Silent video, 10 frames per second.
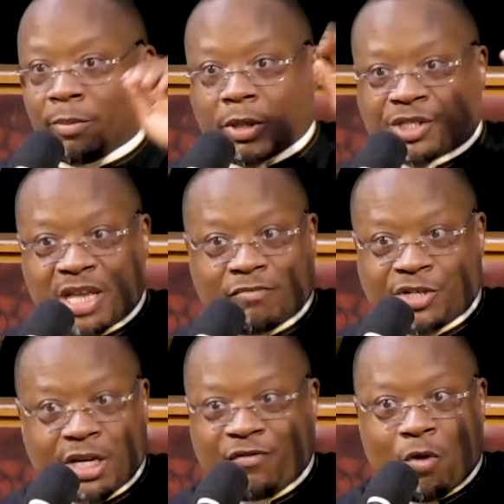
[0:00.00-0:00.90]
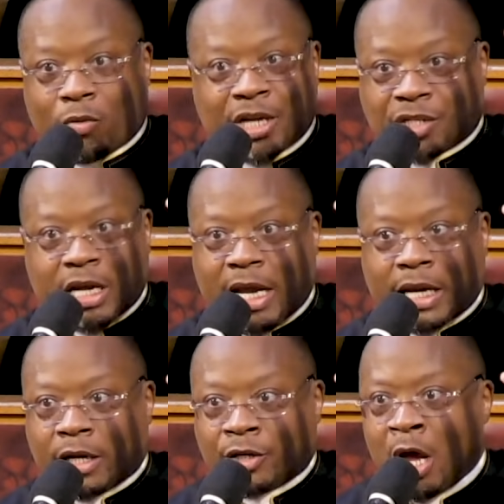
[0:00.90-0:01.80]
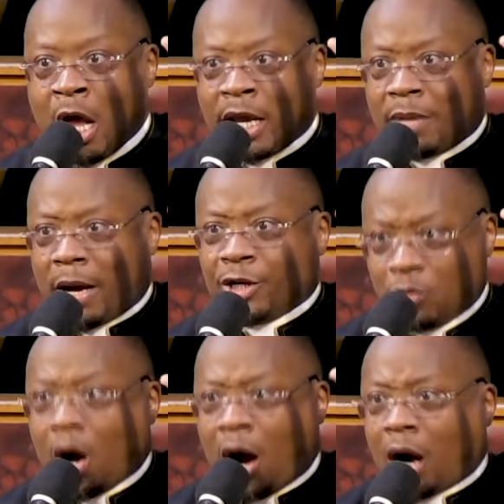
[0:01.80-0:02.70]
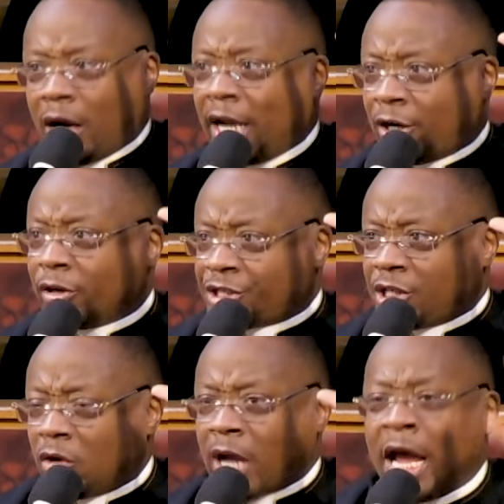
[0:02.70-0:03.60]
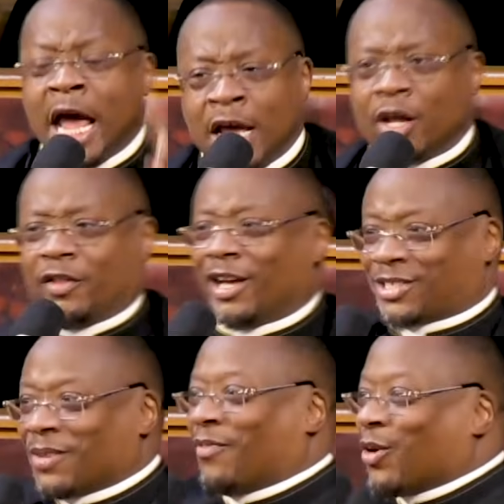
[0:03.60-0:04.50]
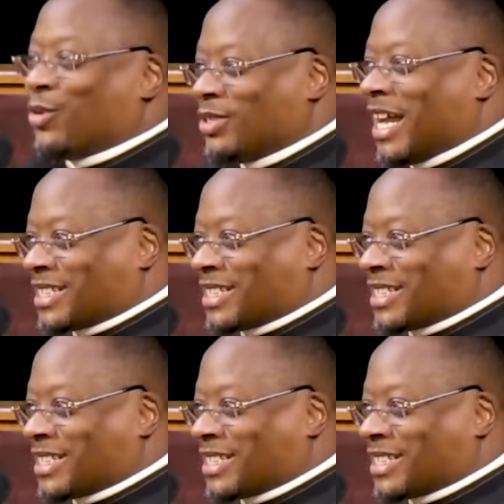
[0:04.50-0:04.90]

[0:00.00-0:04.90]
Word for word: About 17 folk raising their hand. Anybody, you are a Christian. Okay, there's some folk who